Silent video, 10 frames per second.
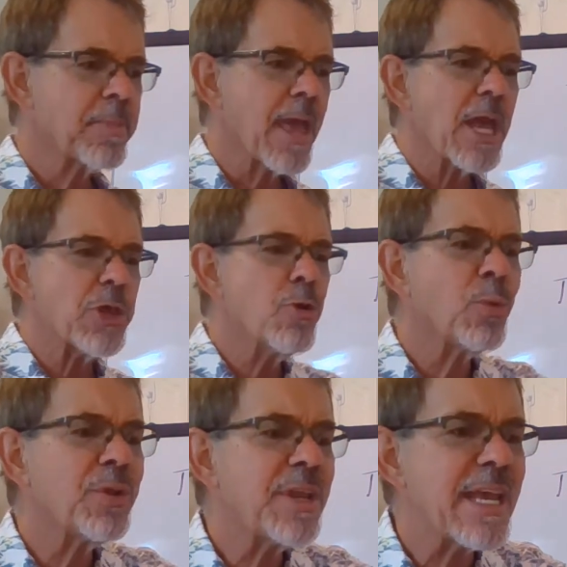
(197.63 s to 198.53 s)
You will
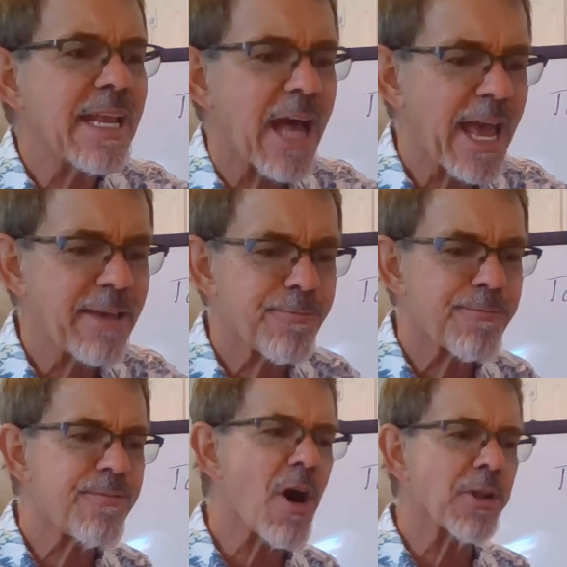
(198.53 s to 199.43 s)
need a
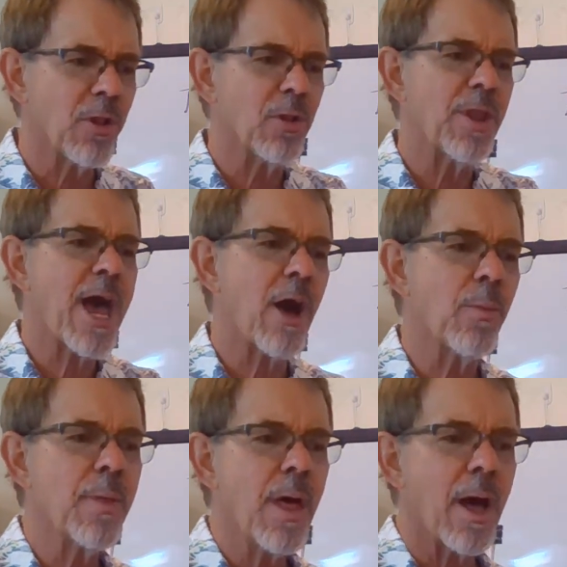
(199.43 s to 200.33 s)
funnel. Now,
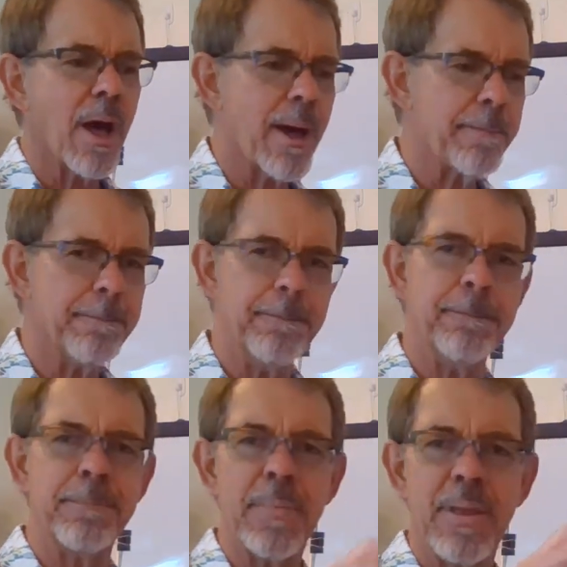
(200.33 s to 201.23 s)
I'm
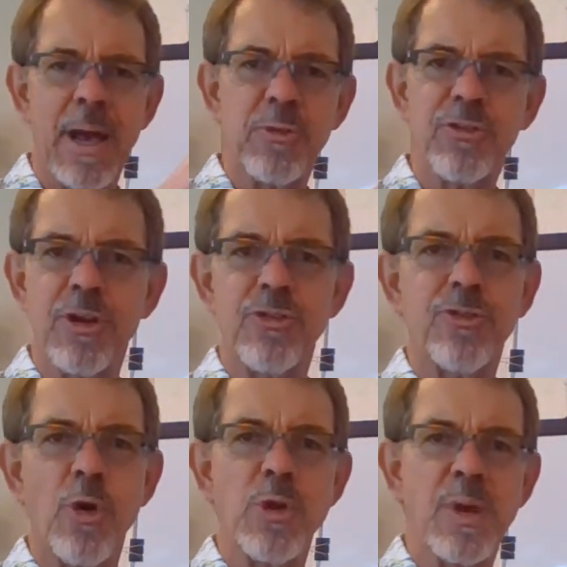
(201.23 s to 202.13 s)
just going to show
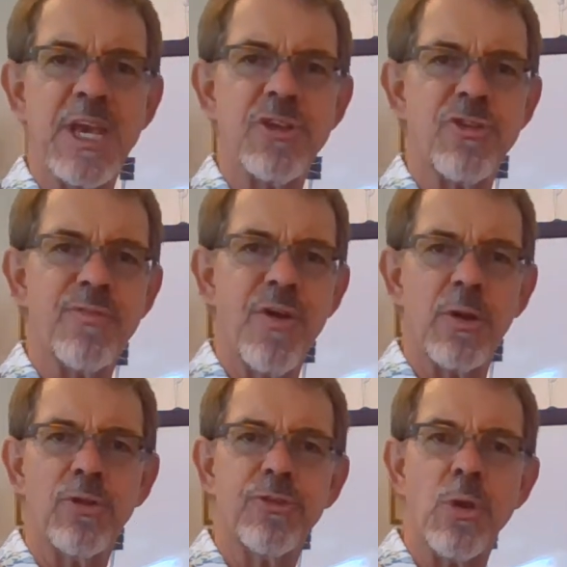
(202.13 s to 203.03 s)
you a kitchen funnel
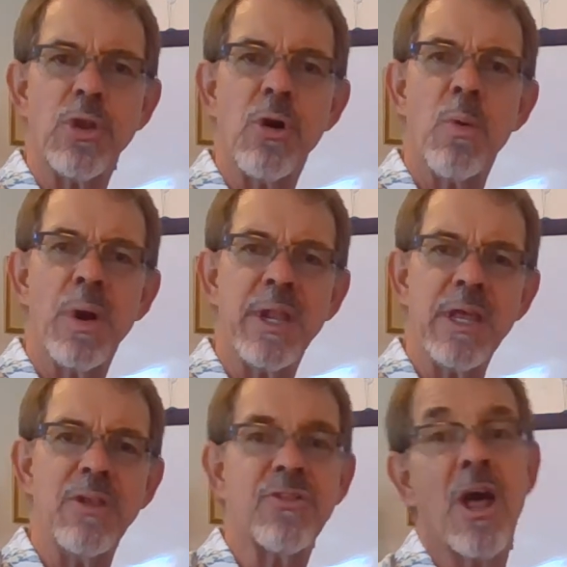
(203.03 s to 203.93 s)
so you know what one
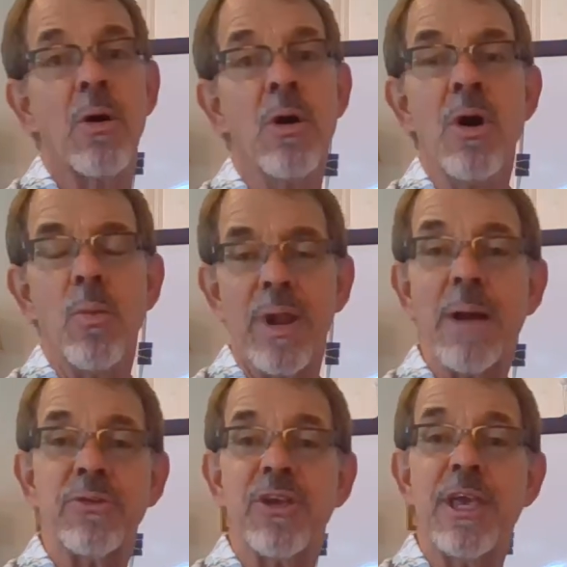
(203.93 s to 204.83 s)
is. Now, when I
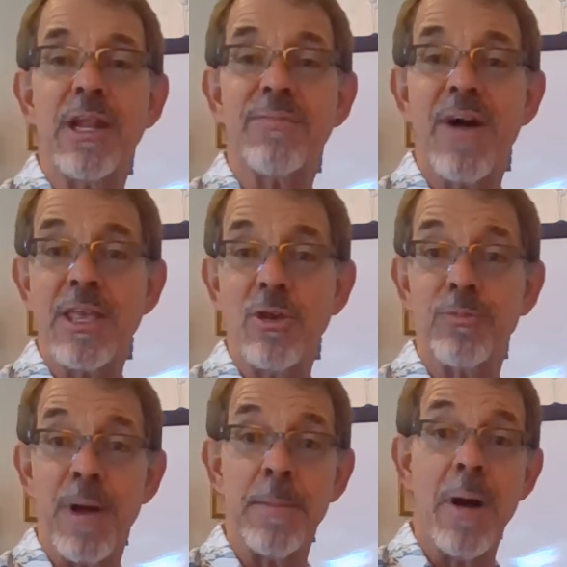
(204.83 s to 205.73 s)
was a kid, if I used
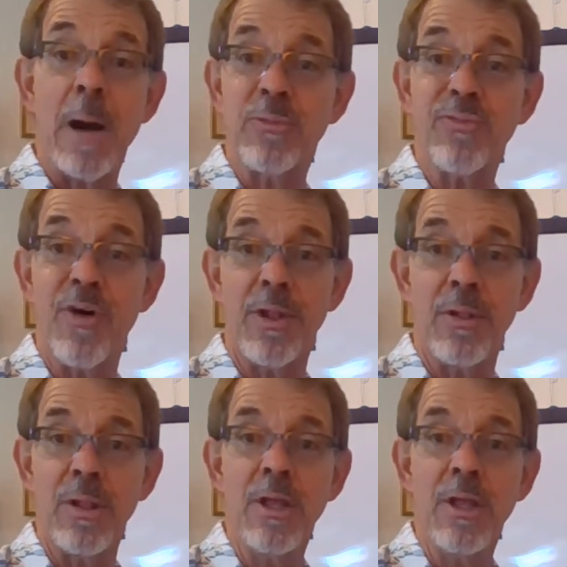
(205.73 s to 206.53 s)
my mom's funnel